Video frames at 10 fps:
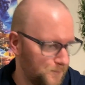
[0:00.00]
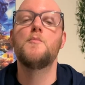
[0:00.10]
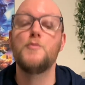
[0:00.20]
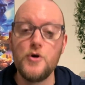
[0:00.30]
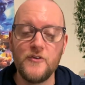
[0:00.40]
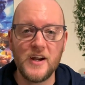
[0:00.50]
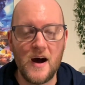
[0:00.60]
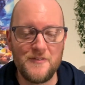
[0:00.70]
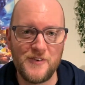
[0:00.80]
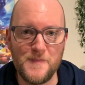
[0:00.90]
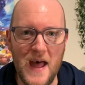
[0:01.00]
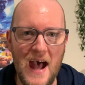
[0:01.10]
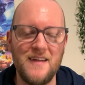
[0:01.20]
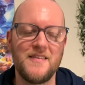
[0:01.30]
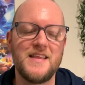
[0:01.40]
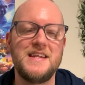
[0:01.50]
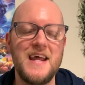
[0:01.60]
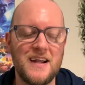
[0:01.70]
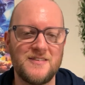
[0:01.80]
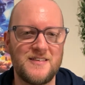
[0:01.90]
Moving on from that, the
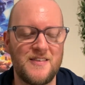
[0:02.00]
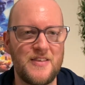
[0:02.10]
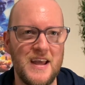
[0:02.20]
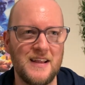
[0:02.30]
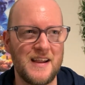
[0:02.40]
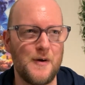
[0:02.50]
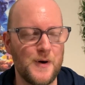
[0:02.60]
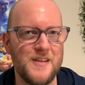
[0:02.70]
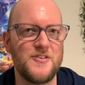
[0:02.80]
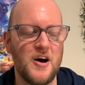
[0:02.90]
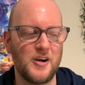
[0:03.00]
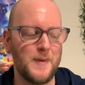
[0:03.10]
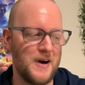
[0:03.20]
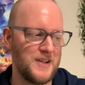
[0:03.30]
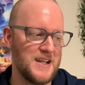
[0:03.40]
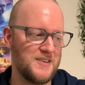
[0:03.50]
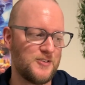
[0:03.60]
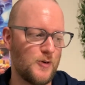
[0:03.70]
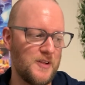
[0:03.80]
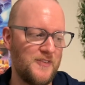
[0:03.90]
next thing that I wanted to talk about is
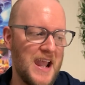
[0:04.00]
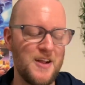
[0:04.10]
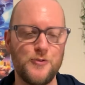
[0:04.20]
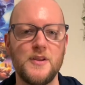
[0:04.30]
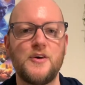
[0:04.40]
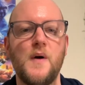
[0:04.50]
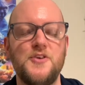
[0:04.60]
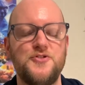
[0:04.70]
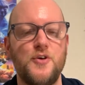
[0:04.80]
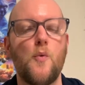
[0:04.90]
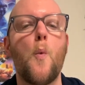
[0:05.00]
sort of answering the question,